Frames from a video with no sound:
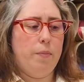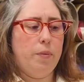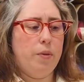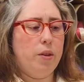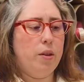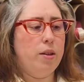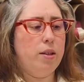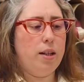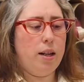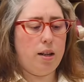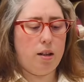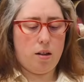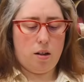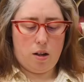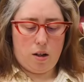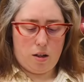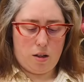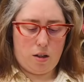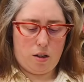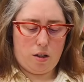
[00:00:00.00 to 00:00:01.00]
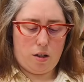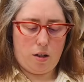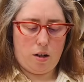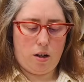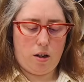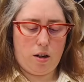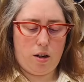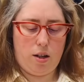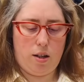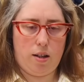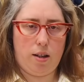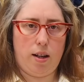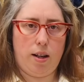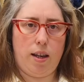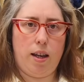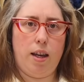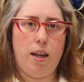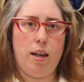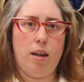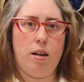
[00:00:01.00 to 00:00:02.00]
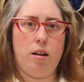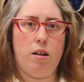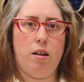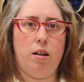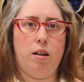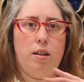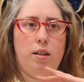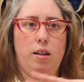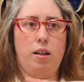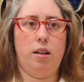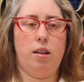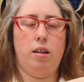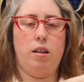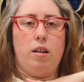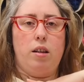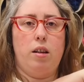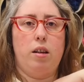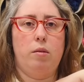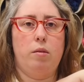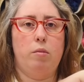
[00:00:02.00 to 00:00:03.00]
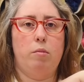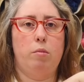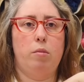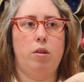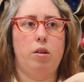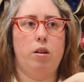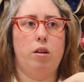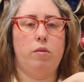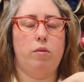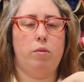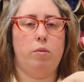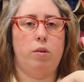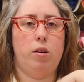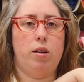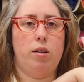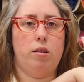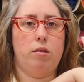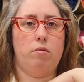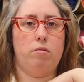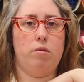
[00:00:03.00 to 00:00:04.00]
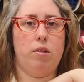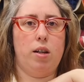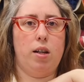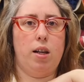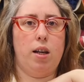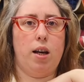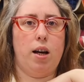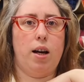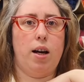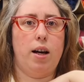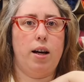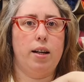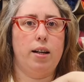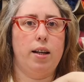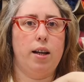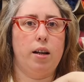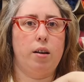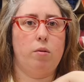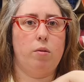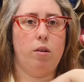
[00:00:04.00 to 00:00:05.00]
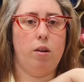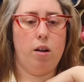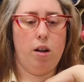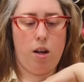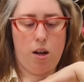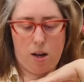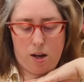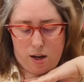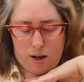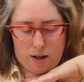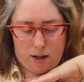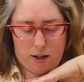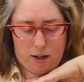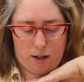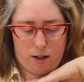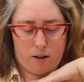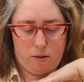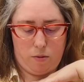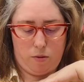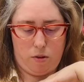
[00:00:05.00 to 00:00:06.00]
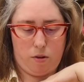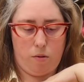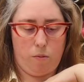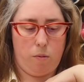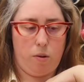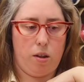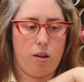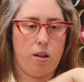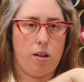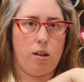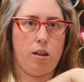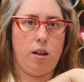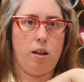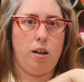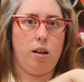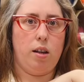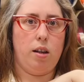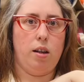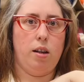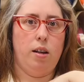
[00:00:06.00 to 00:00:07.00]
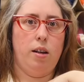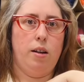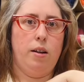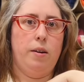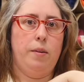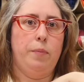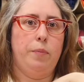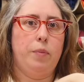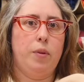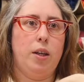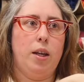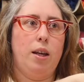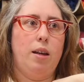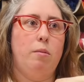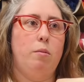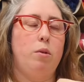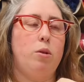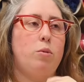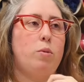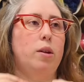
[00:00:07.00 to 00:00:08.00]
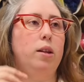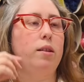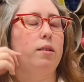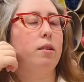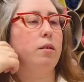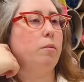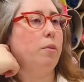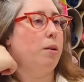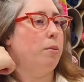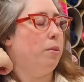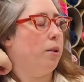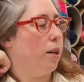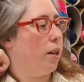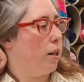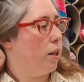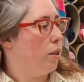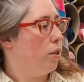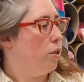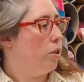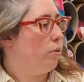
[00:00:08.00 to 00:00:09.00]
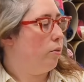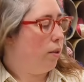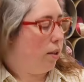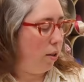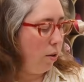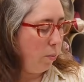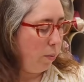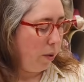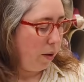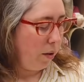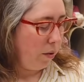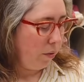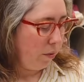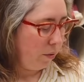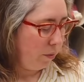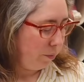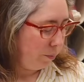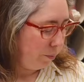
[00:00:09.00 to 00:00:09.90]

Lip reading: the Dela cardigan is like here, and then the Minerva one is a really high neck one. I kind of want something that's like in between, so maybe I can do a little bit of